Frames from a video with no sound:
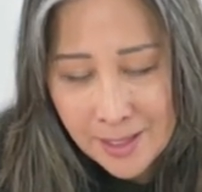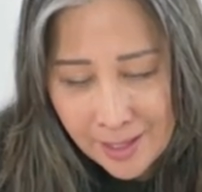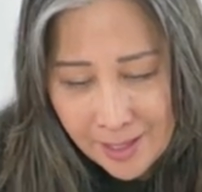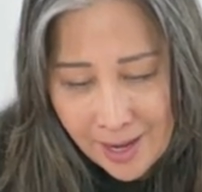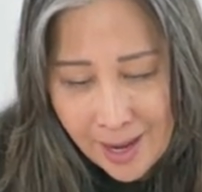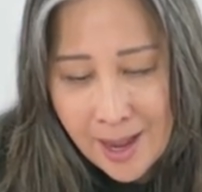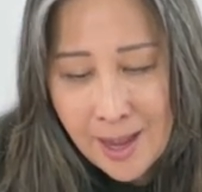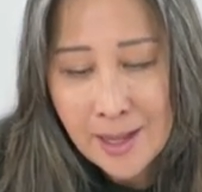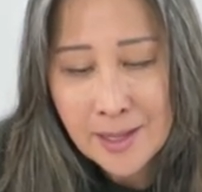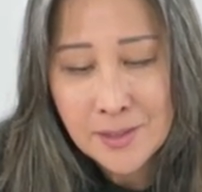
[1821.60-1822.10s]

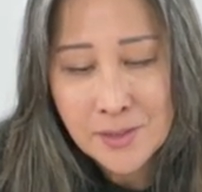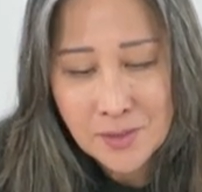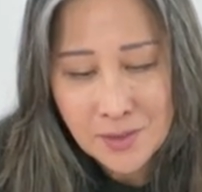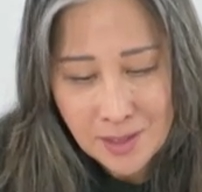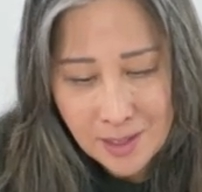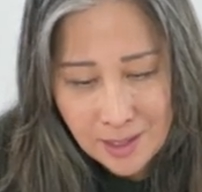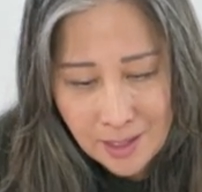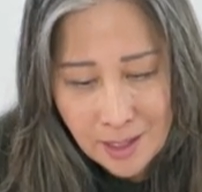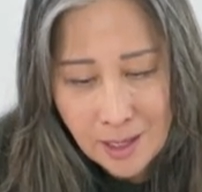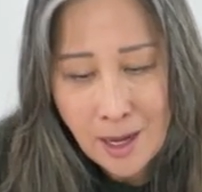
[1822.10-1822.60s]
asked
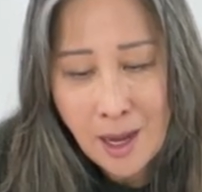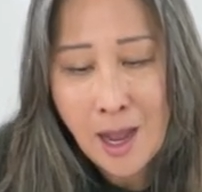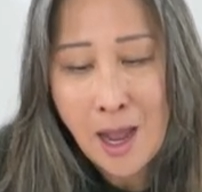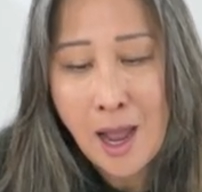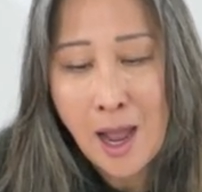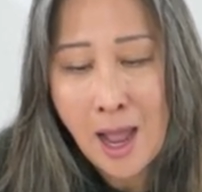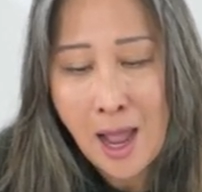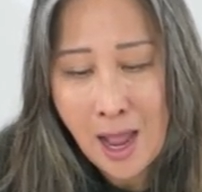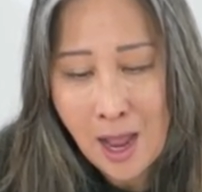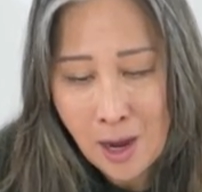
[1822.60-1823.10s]

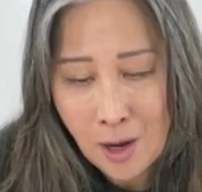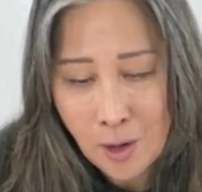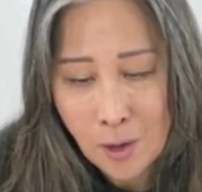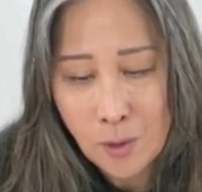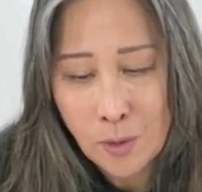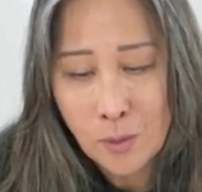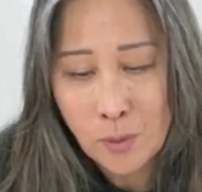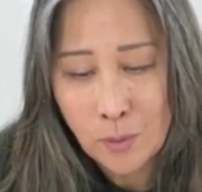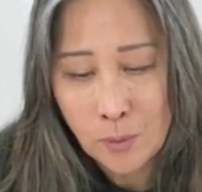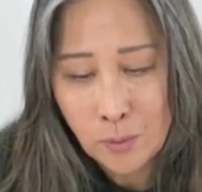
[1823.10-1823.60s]

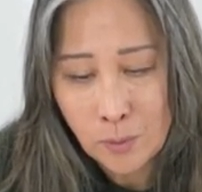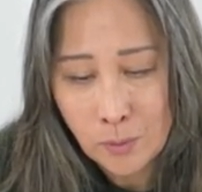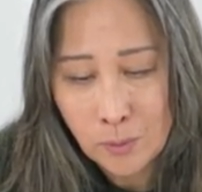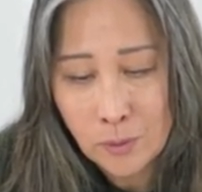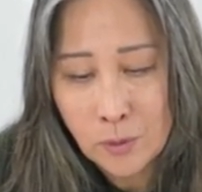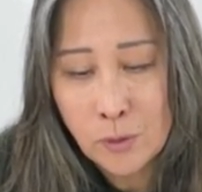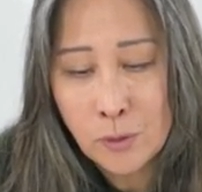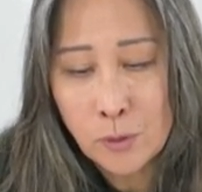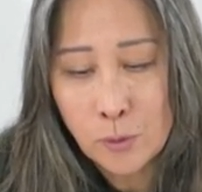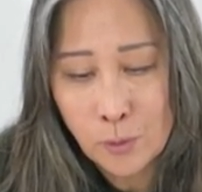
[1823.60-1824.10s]
how
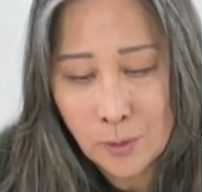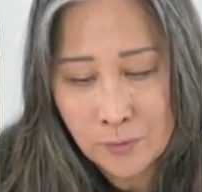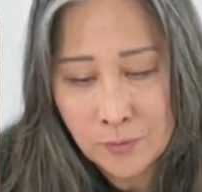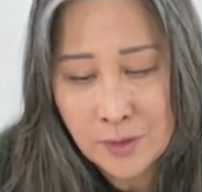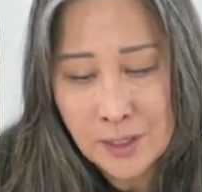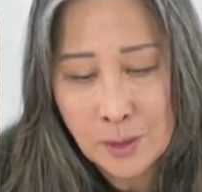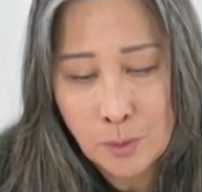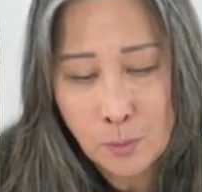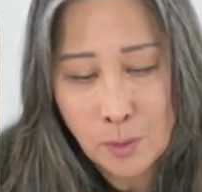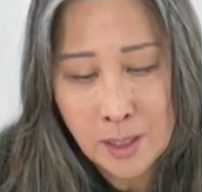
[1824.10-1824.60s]

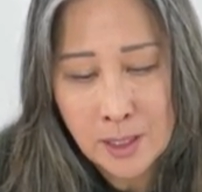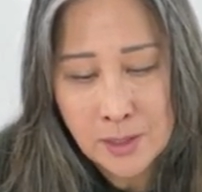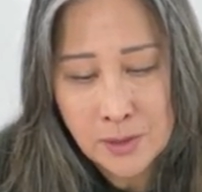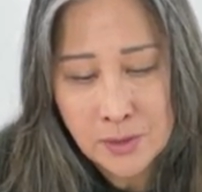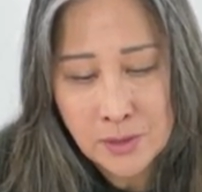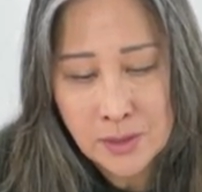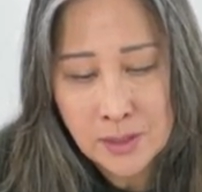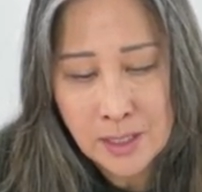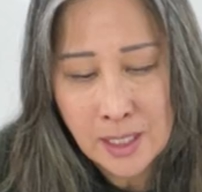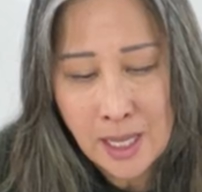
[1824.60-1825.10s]
thrifting
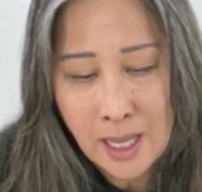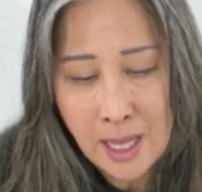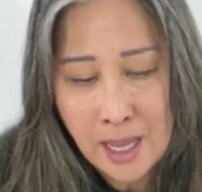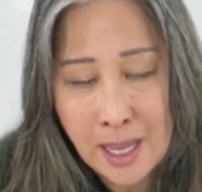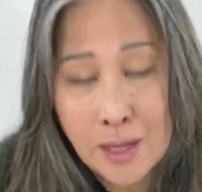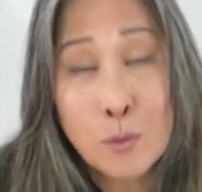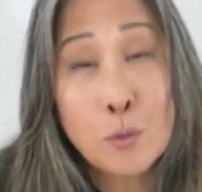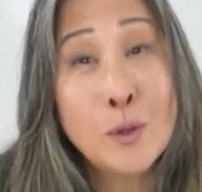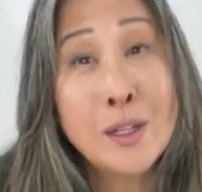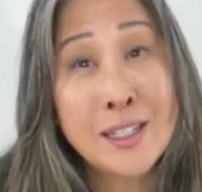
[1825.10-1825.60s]
was
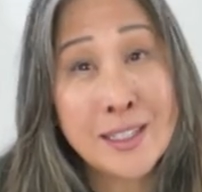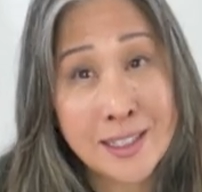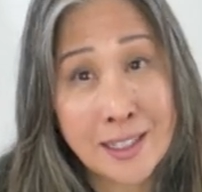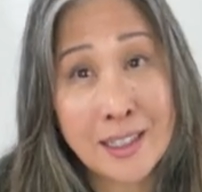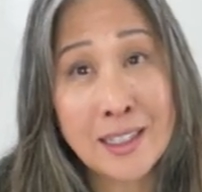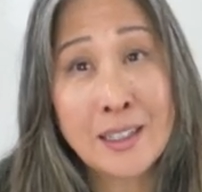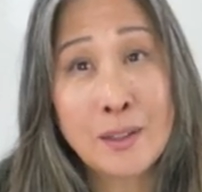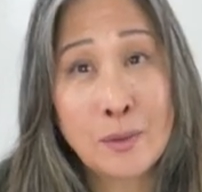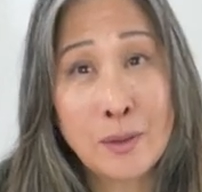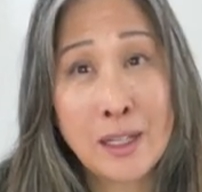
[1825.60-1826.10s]
and
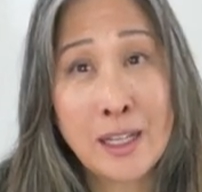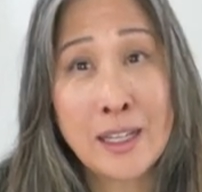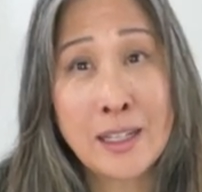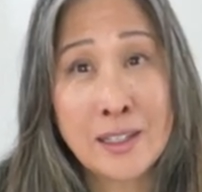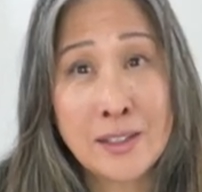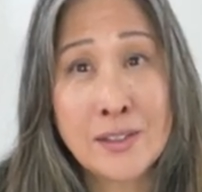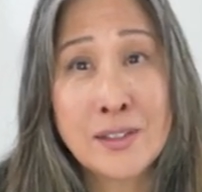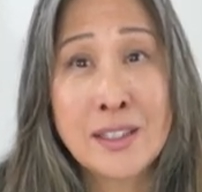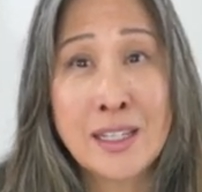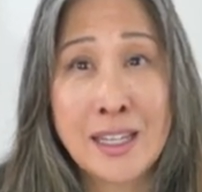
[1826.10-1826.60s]
reselling
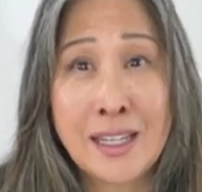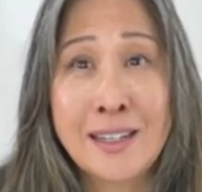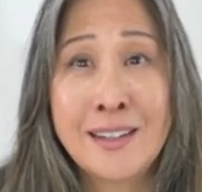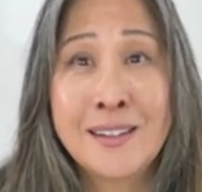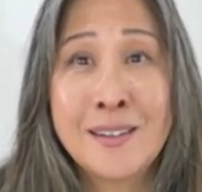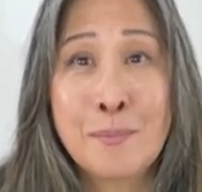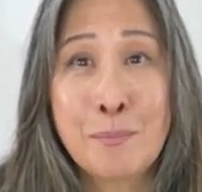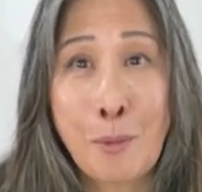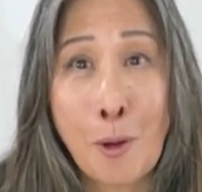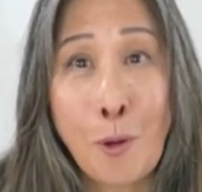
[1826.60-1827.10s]
is
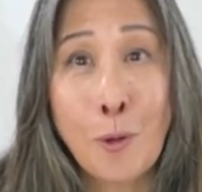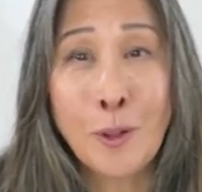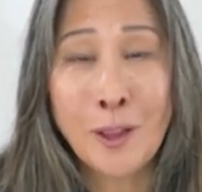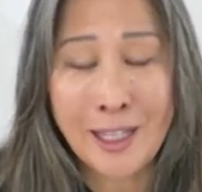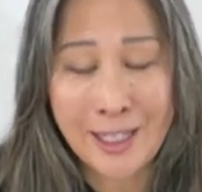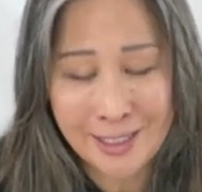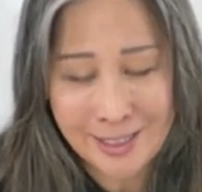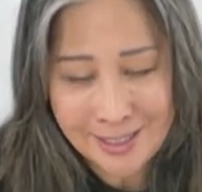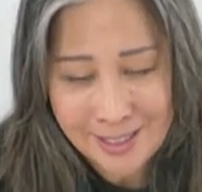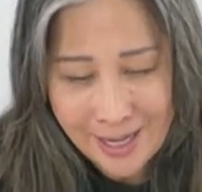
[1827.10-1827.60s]
in
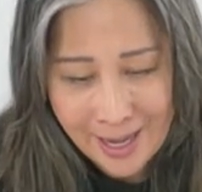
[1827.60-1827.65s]
Poland.